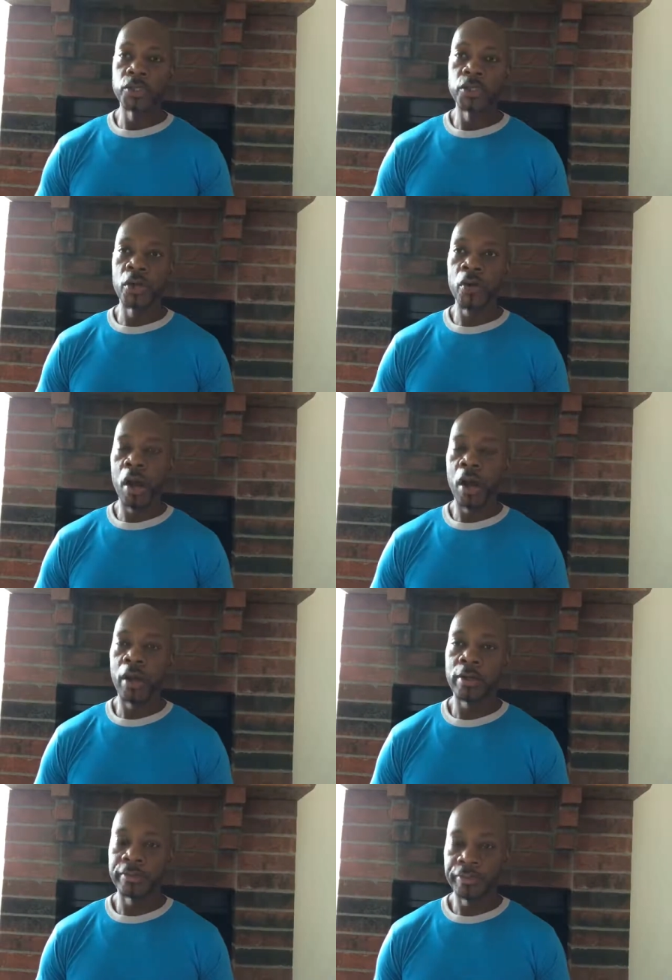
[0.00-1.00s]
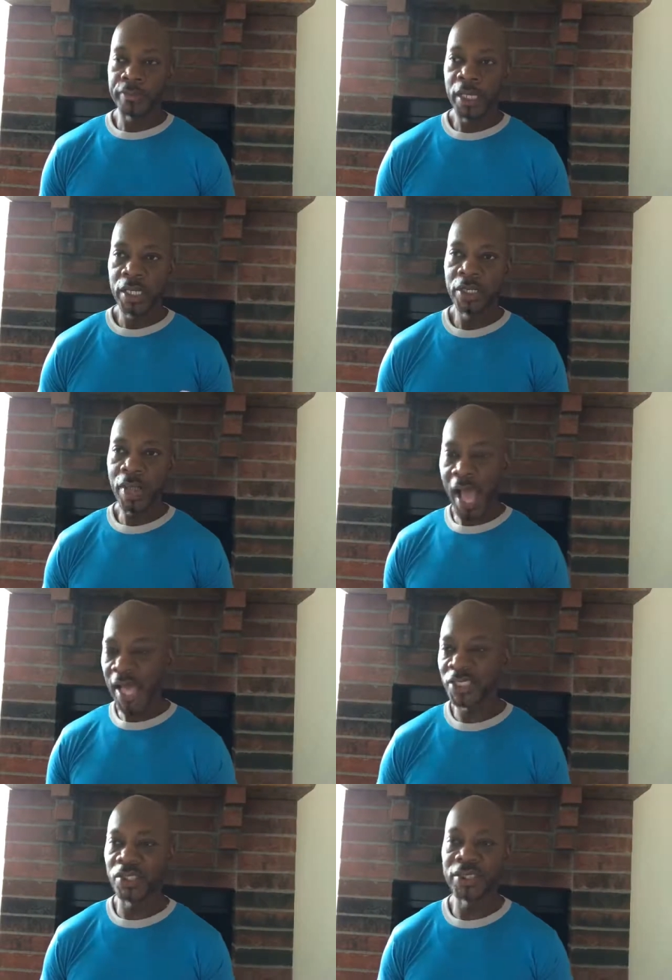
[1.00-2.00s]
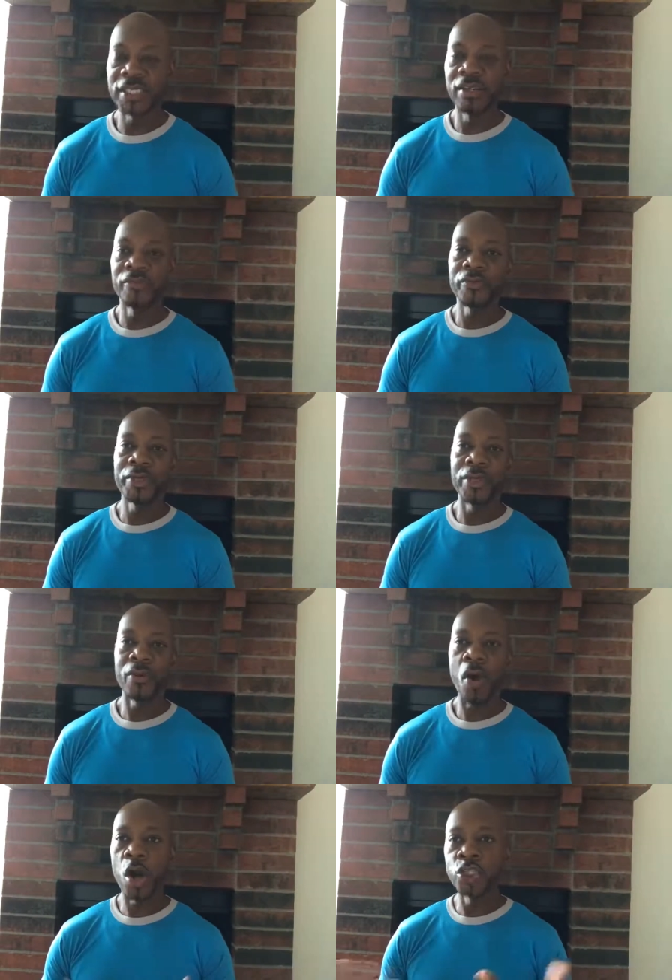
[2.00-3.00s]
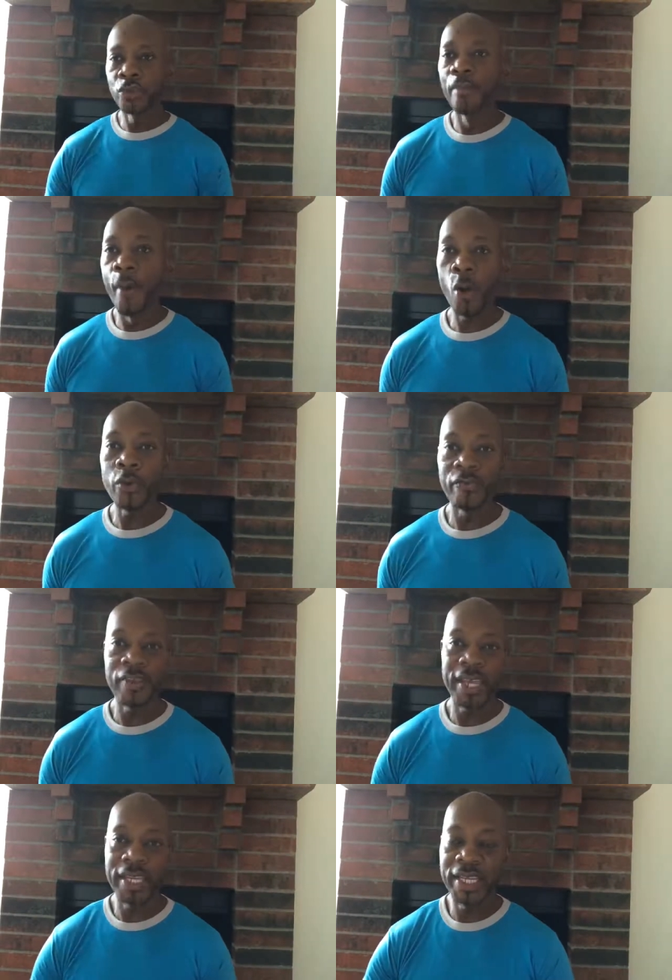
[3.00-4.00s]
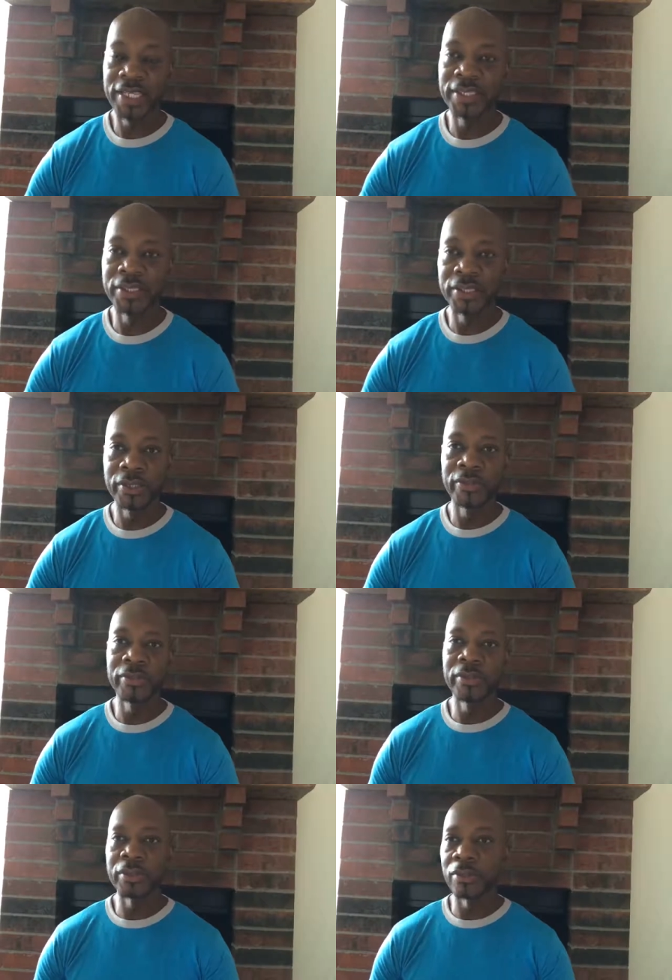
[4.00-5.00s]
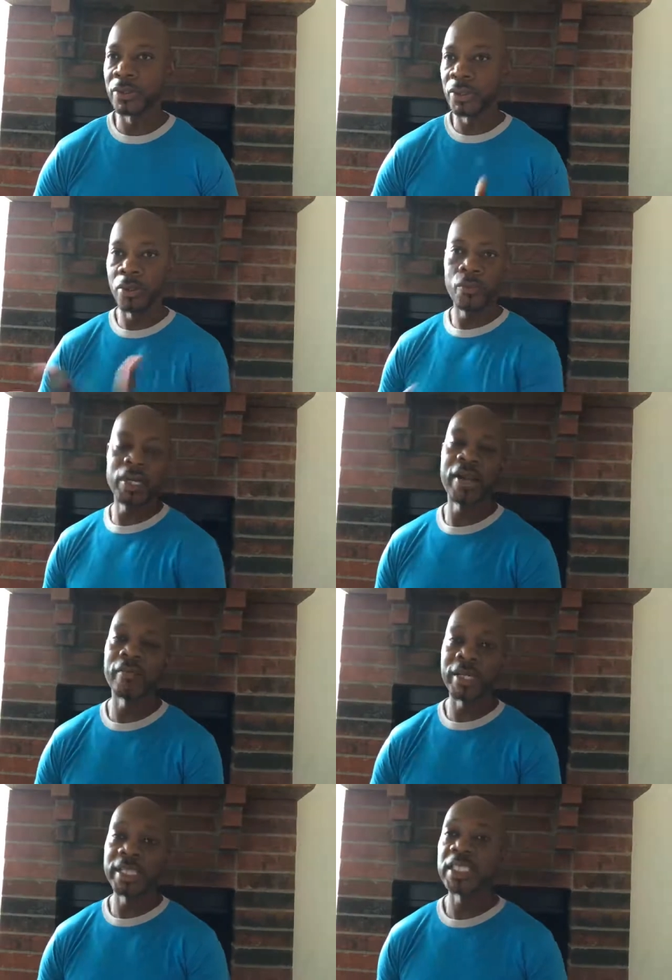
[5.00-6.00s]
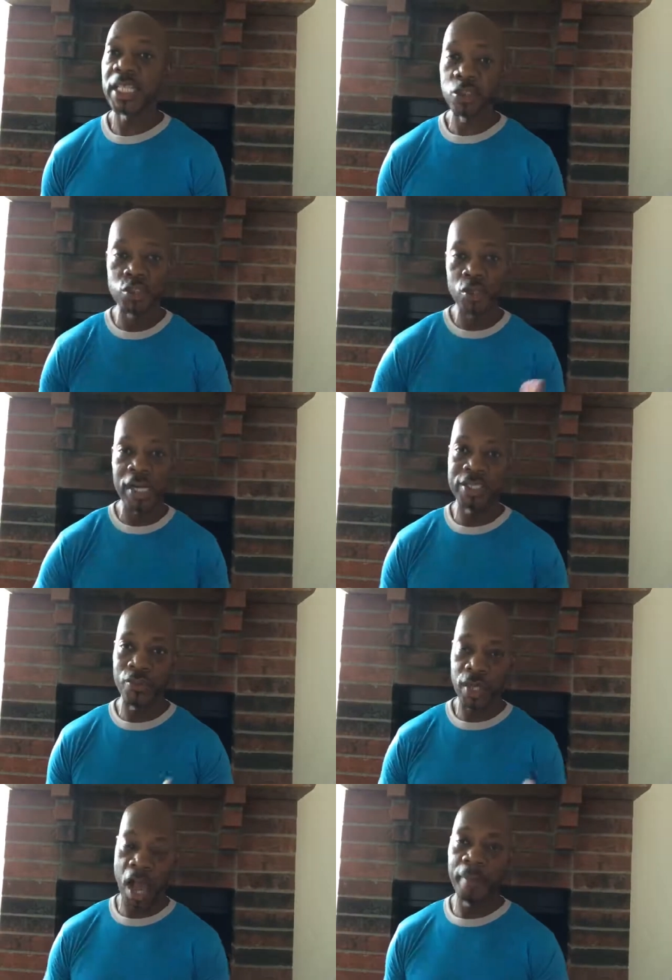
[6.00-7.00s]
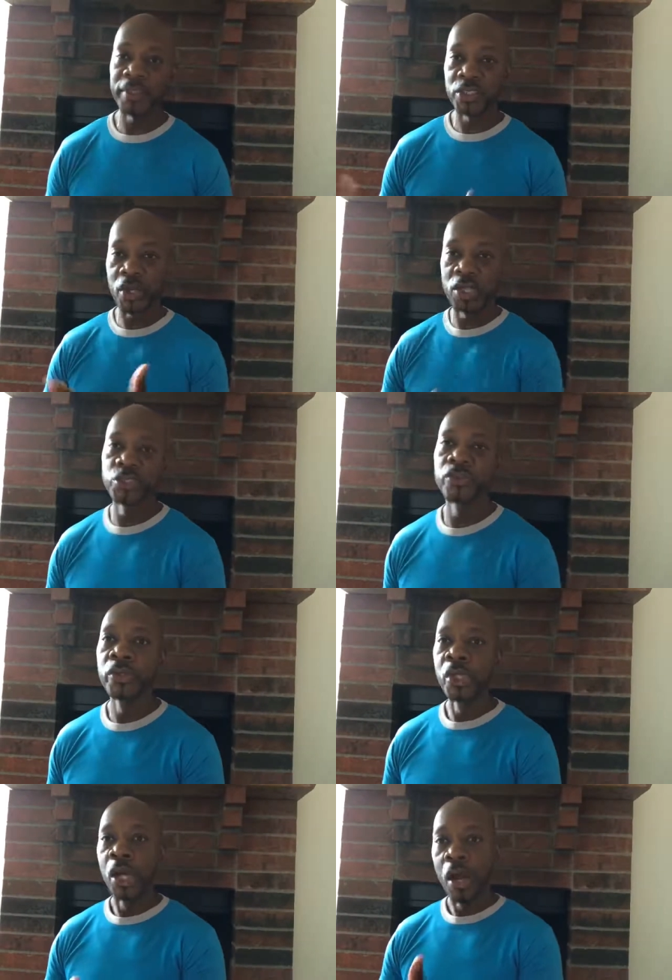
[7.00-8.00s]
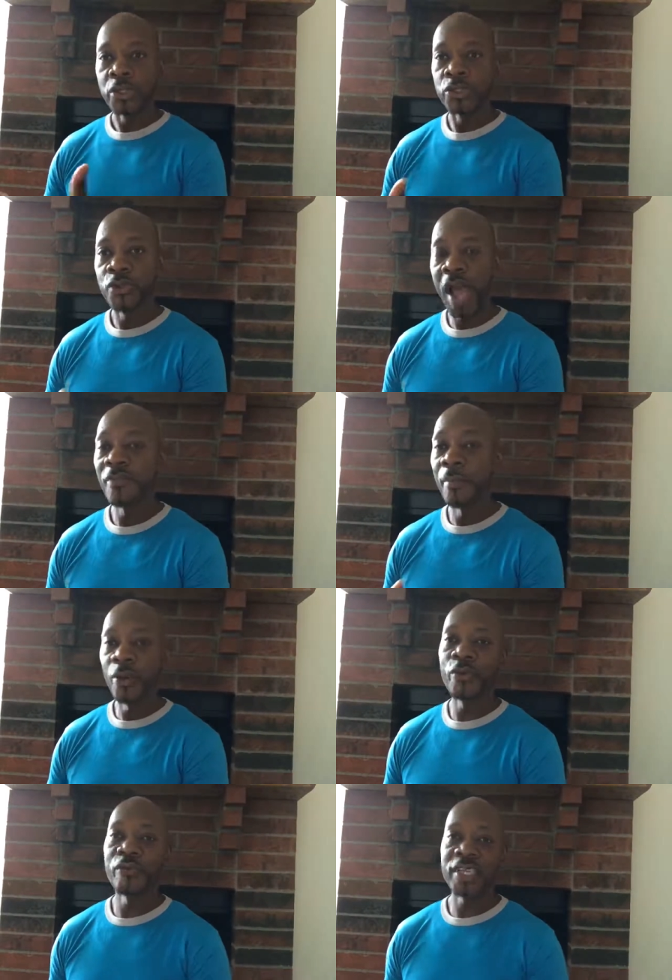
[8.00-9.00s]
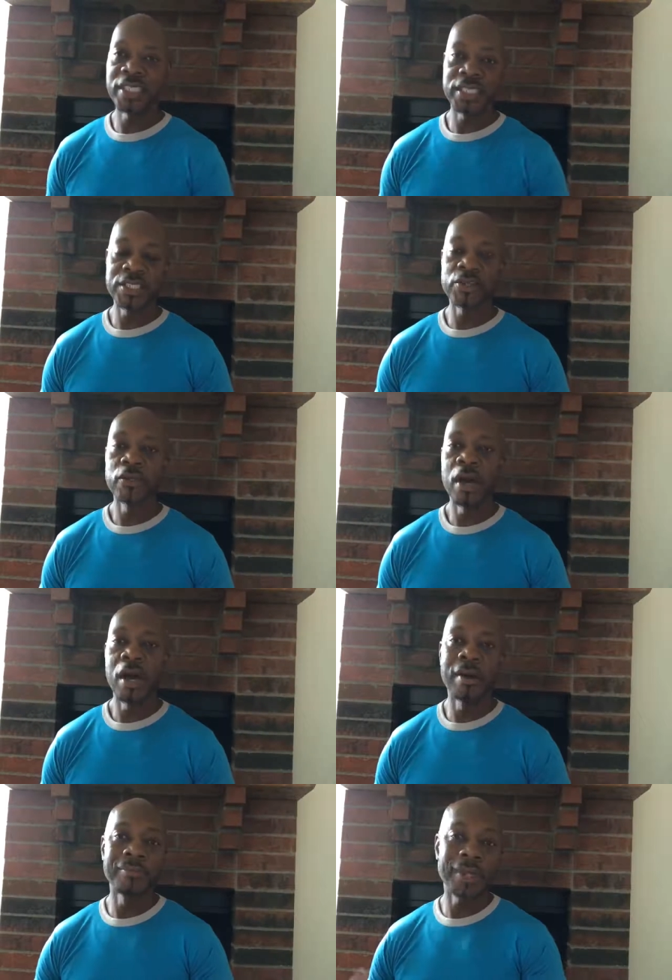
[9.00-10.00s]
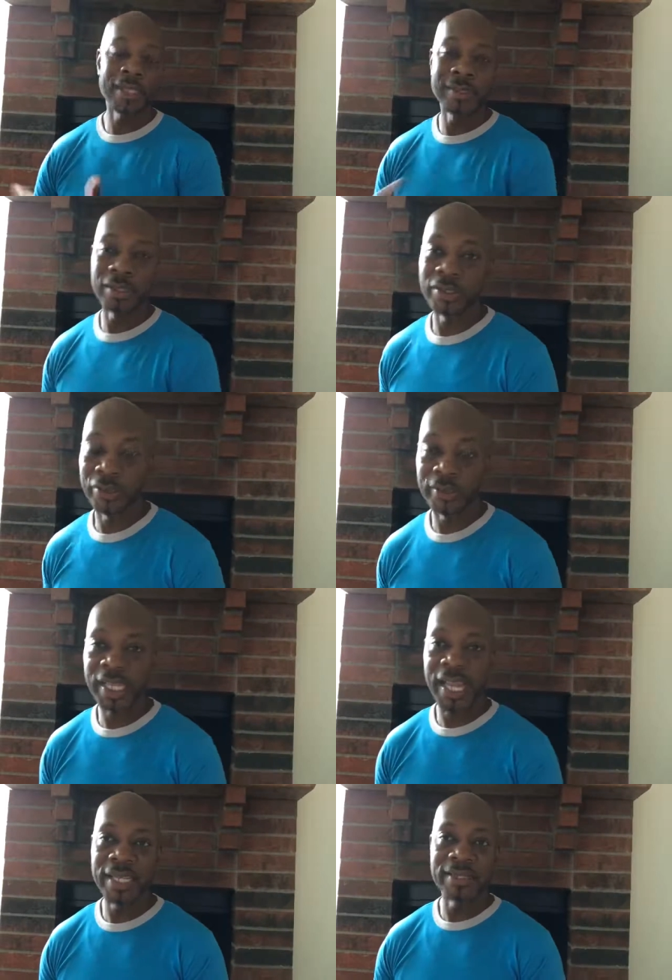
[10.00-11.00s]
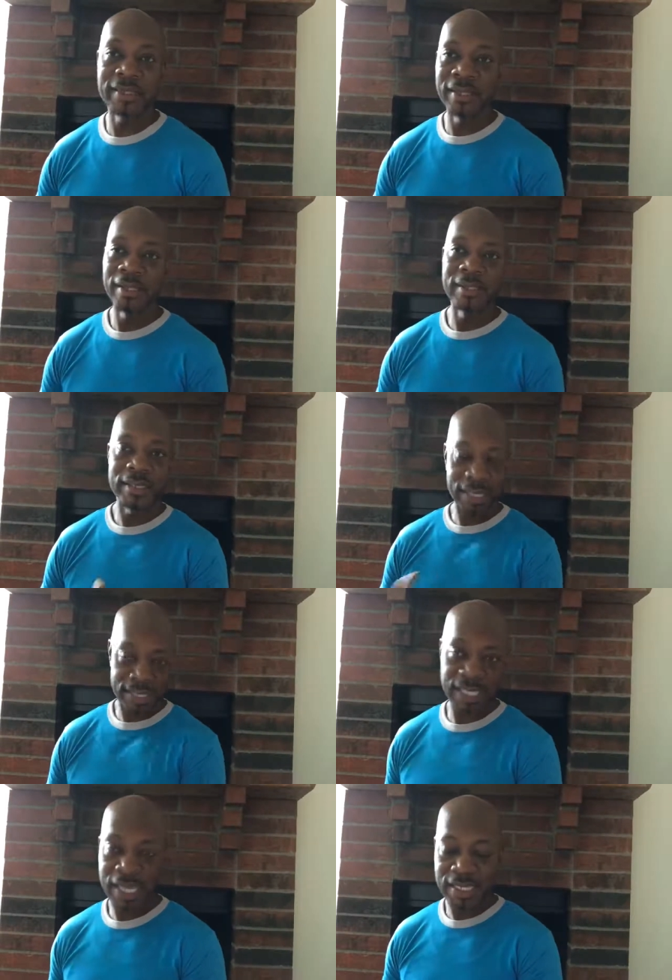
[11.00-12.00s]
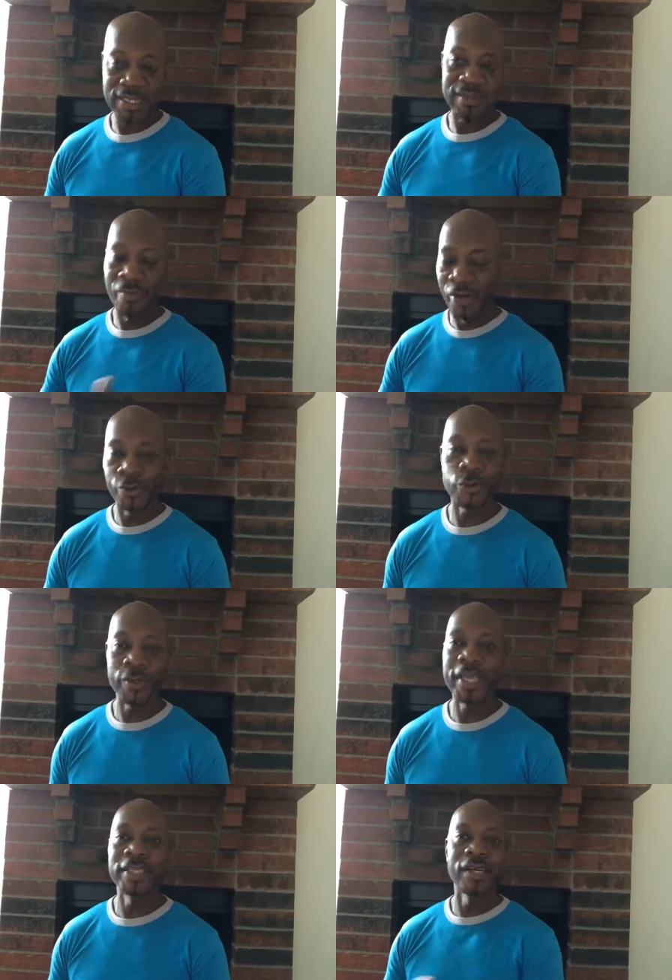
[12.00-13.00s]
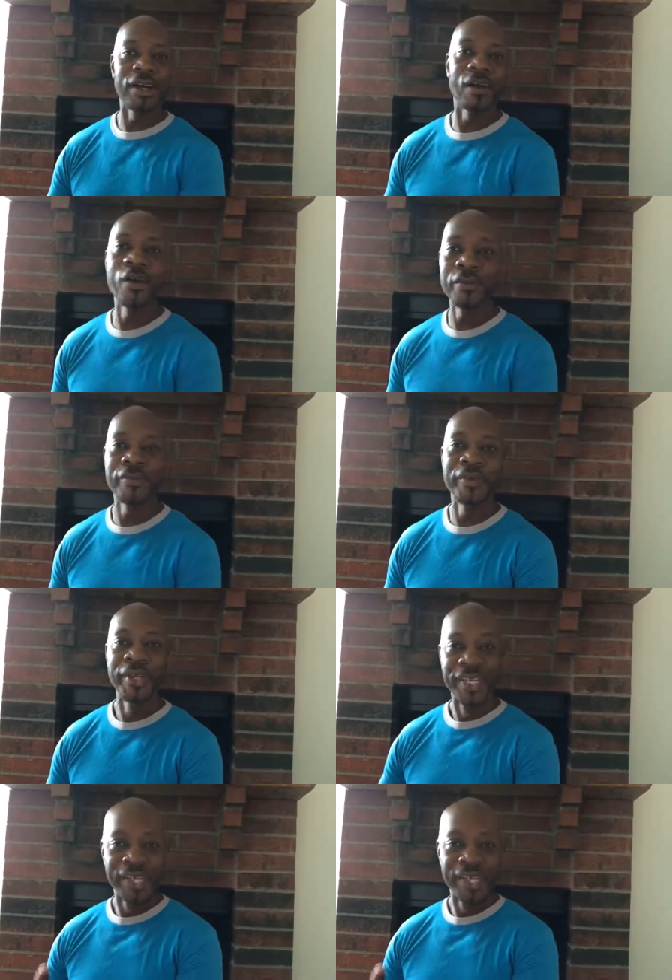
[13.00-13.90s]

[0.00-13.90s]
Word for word: you know, um, ask yourself, you know, are you motivated? You know, you know, whatever it is that you're trying to accomplish, are you, do you have the motivation to, um, to create the success? Well, create the um,